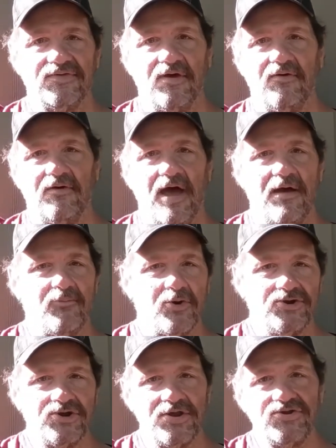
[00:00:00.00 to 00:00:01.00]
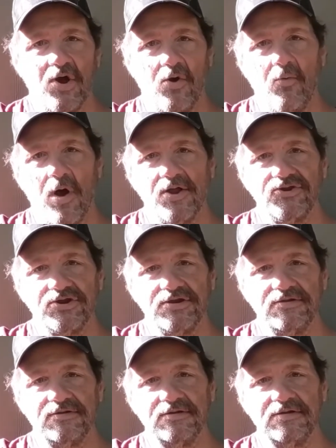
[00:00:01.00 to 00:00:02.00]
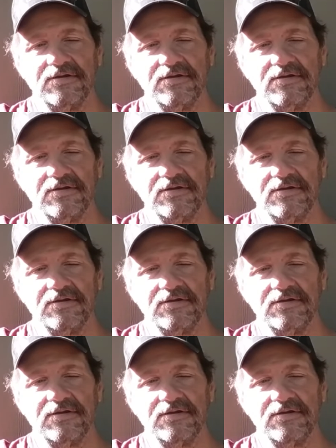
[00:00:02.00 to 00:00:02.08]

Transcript: So I appreciate y'all watching.